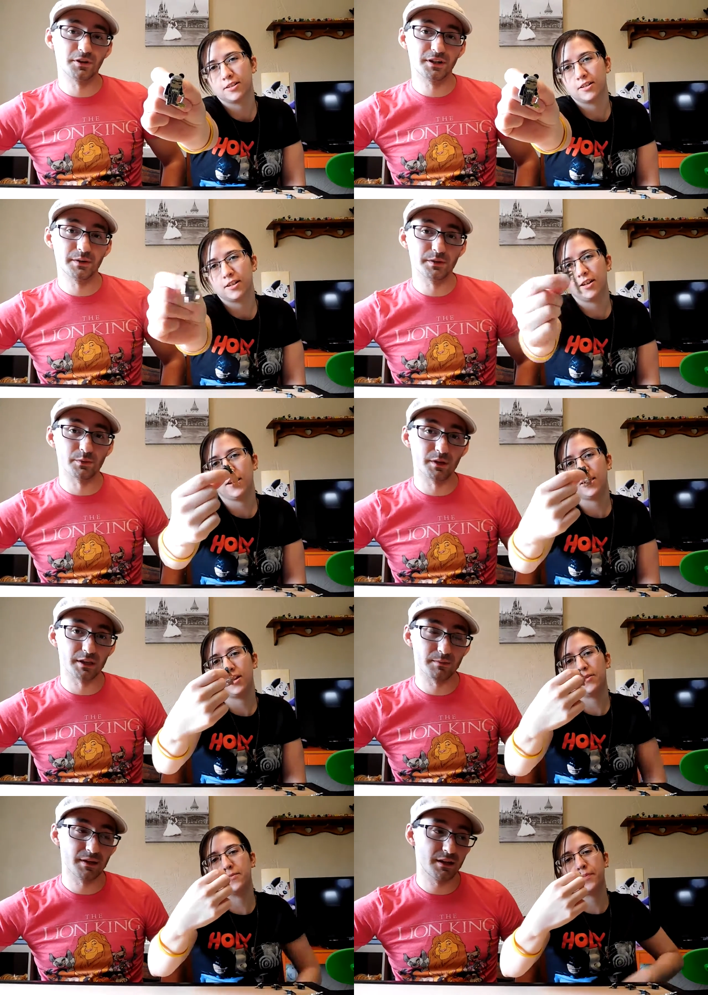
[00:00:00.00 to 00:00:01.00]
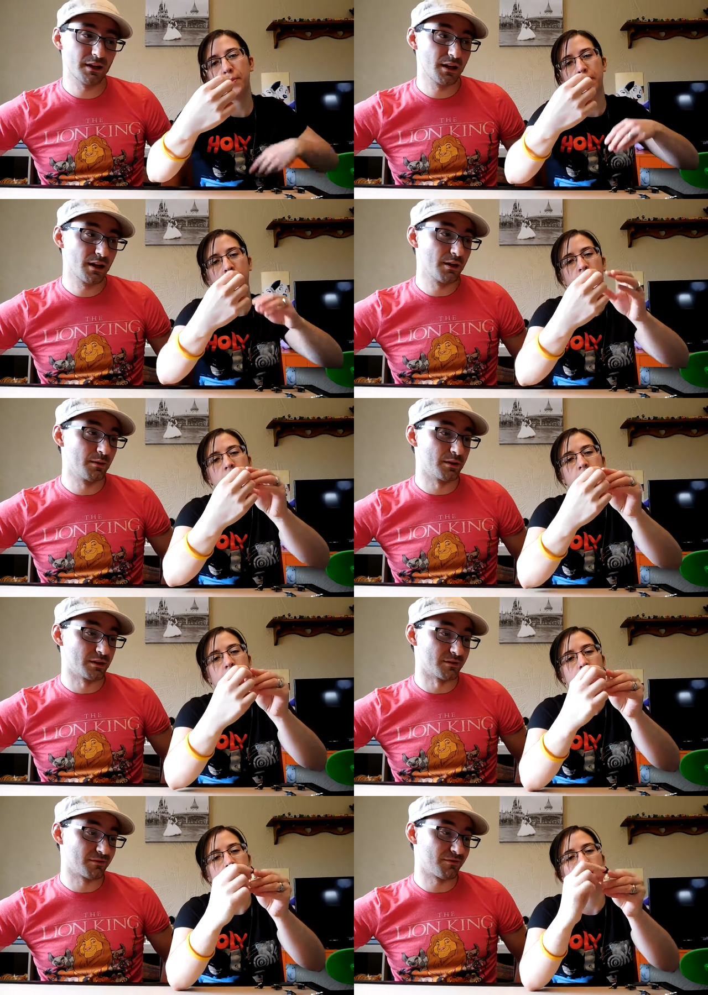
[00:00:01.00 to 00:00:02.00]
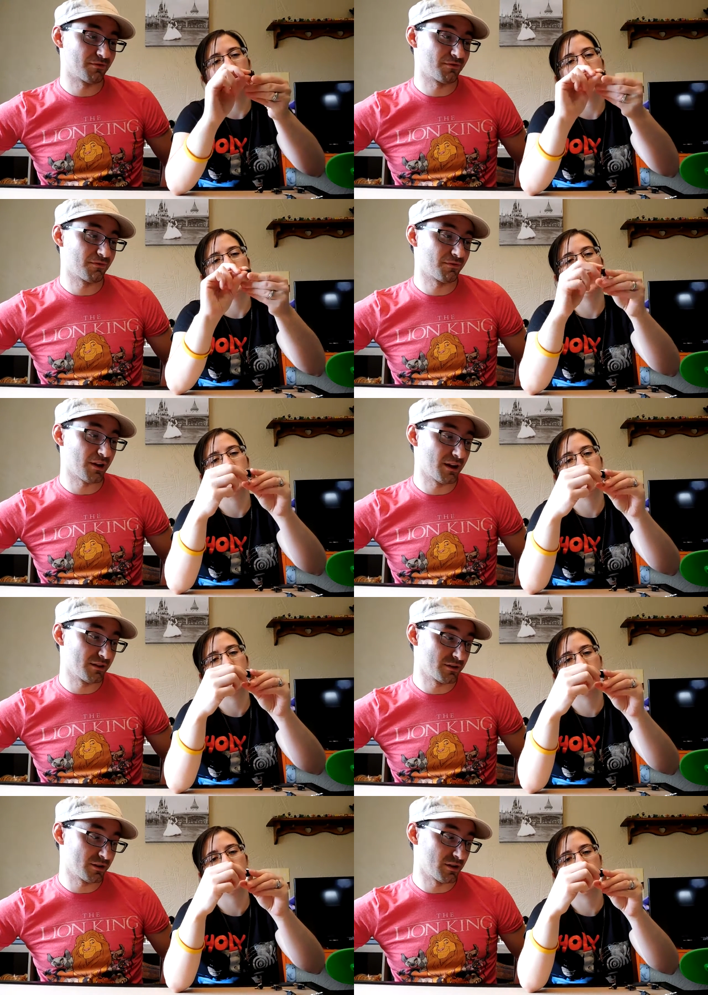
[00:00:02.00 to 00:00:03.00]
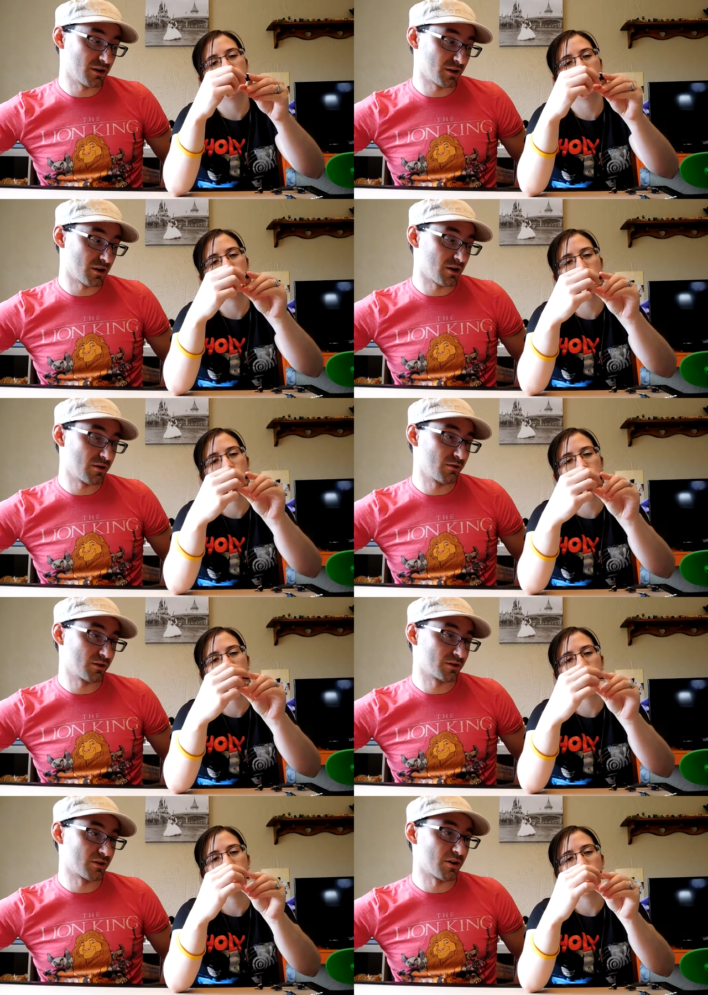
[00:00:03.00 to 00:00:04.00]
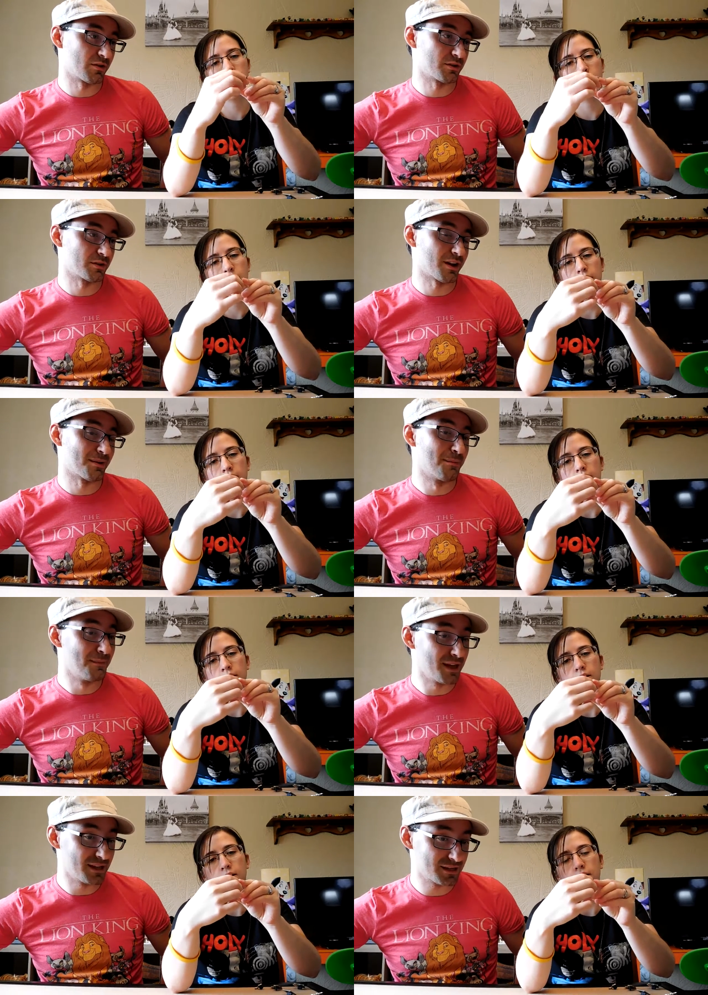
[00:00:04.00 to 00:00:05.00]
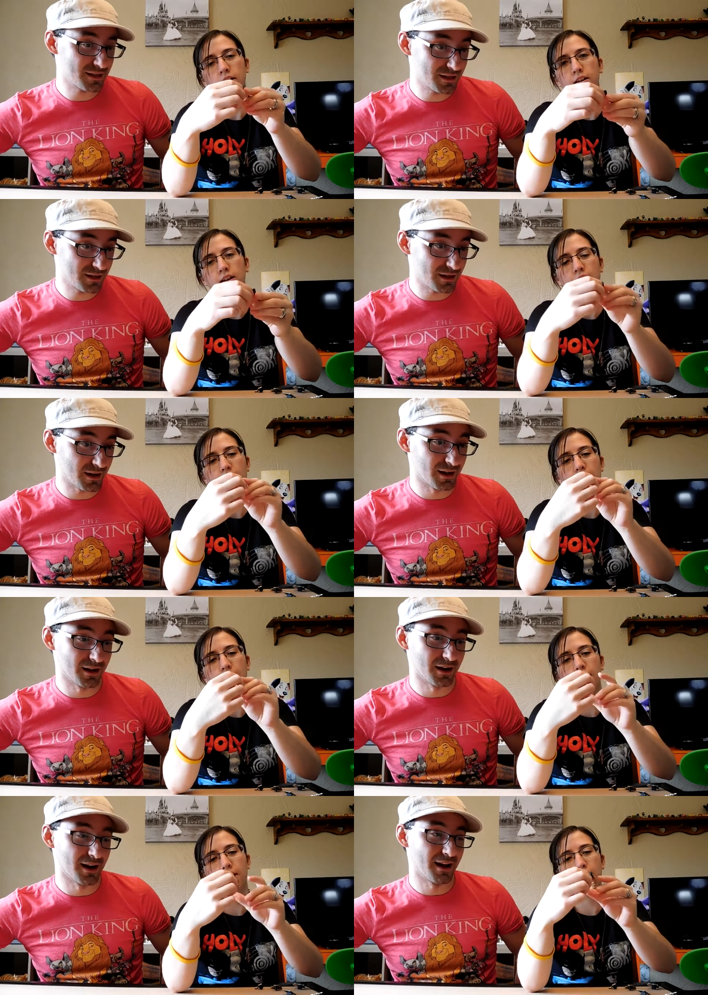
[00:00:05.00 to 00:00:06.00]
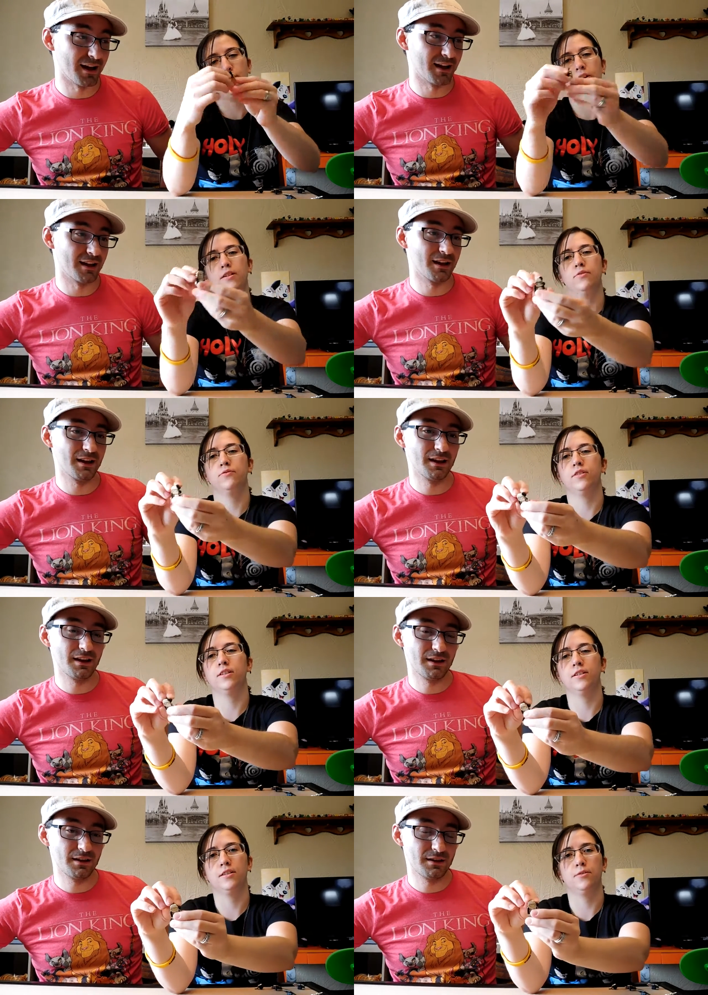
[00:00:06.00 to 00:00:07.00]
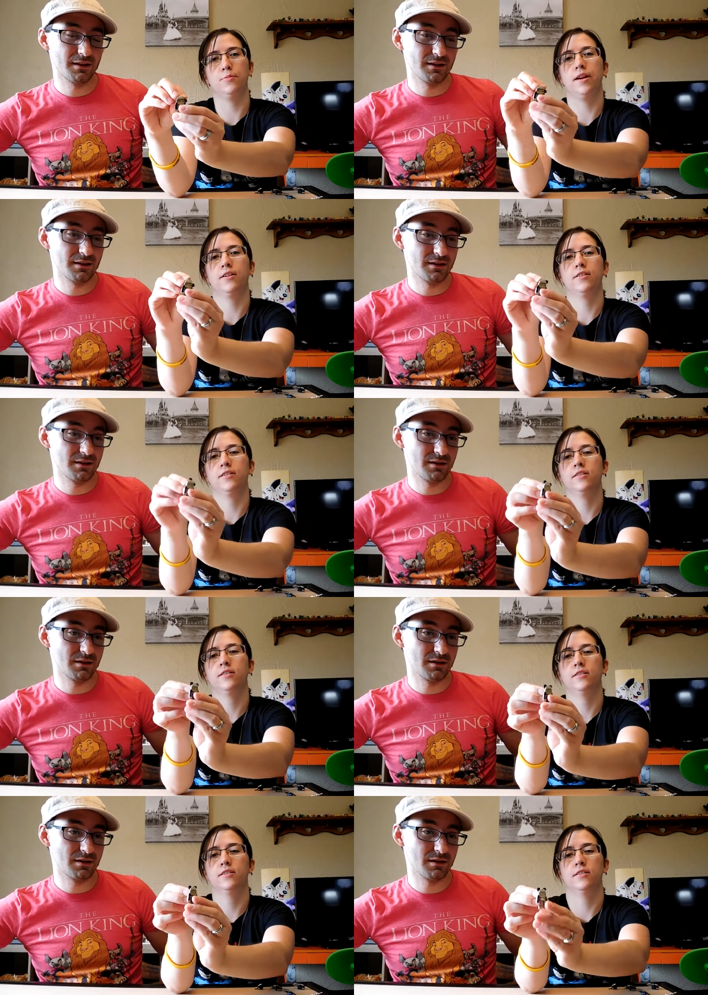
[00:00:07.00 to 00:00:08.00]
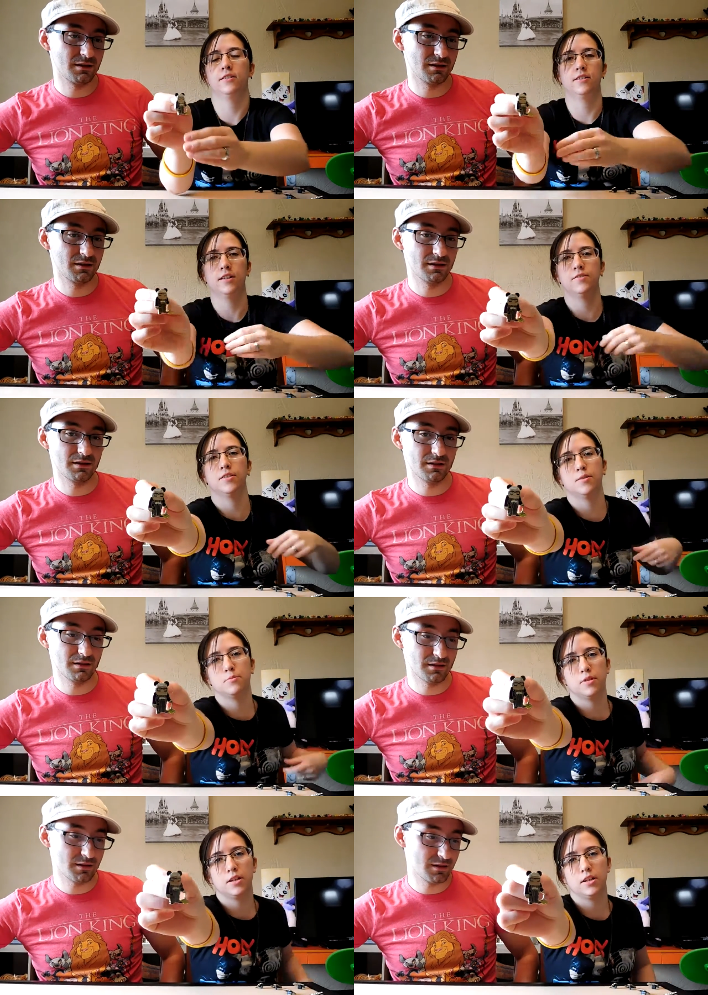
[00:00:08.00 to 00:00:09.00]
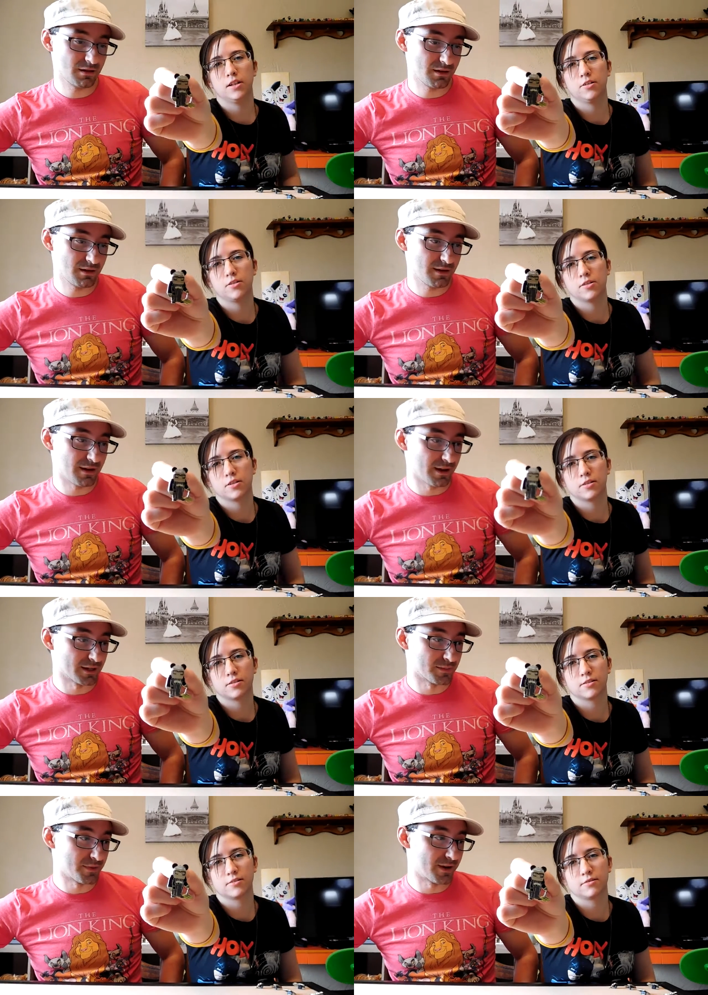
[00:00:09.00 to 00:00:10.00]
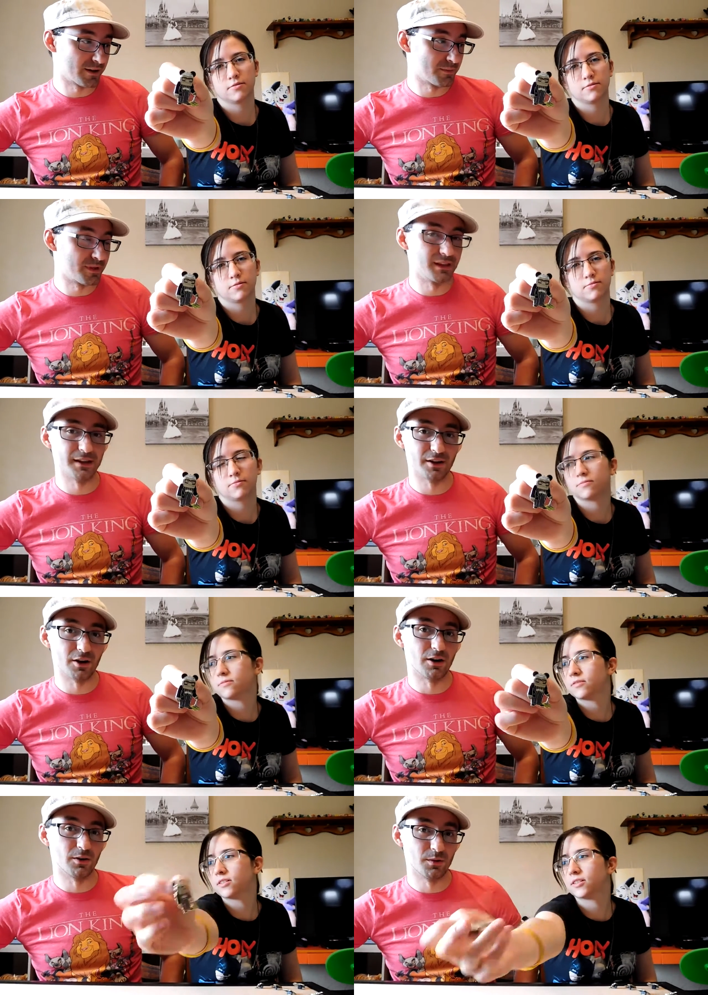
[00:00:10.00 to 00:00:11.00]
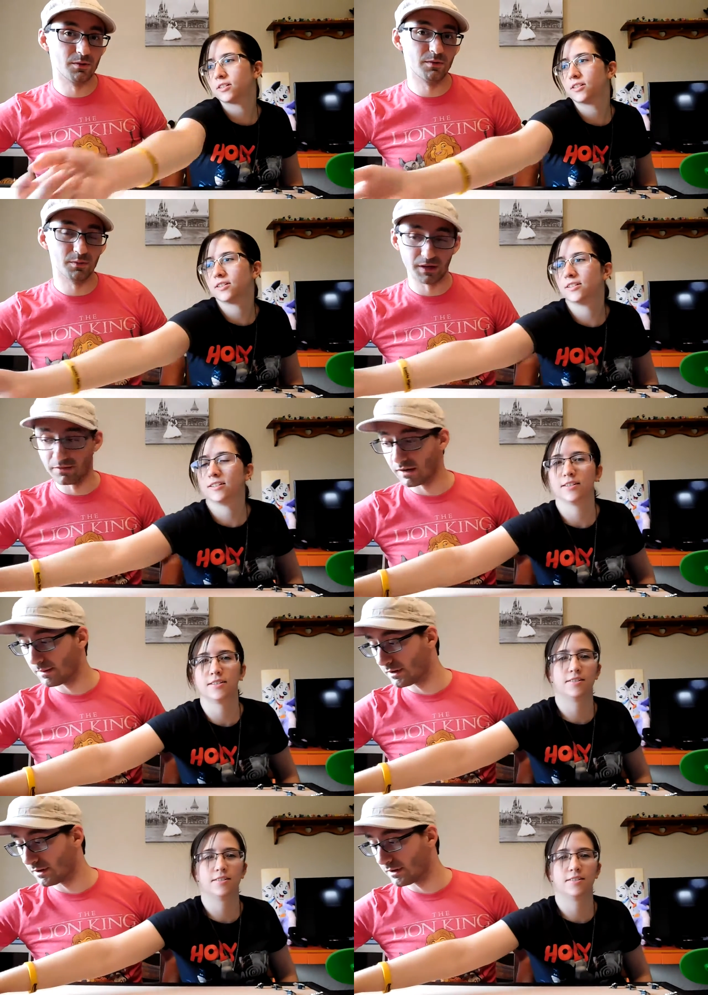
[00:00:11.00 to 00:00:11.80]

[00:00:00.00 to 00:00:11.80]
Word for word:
Speaker 1: she was with me, which is fine that she got Carl because Carl's amazing. And
Speaker 2: I, I find it funny that the backer gives him Mickey ears.
Speaker 1: I aspire to be like Carl whenever I'm